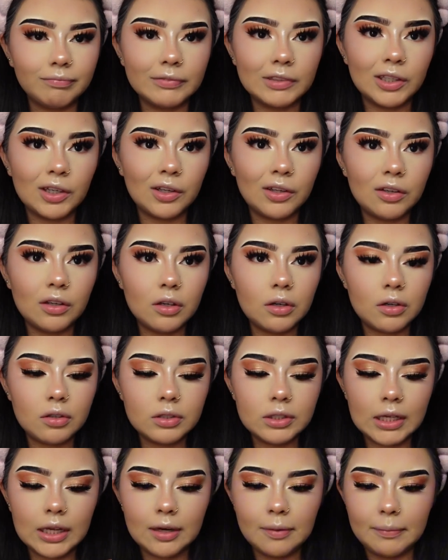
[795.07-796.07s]
all the
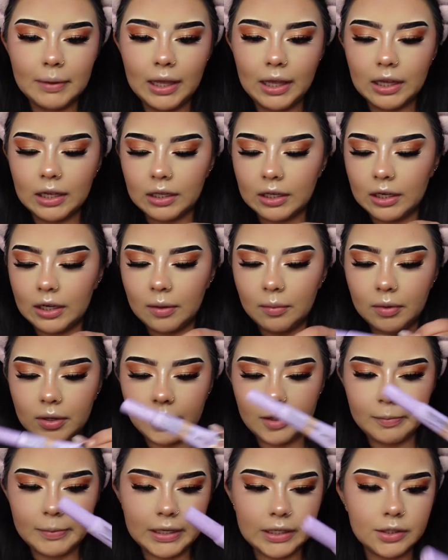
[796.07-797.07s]
girls had MAC and I
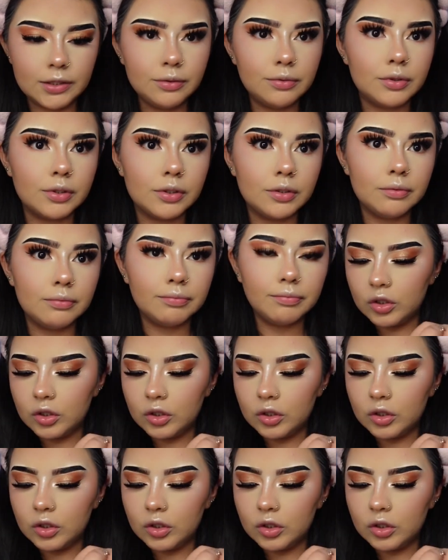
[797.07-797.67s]
wanted MAC too, girl.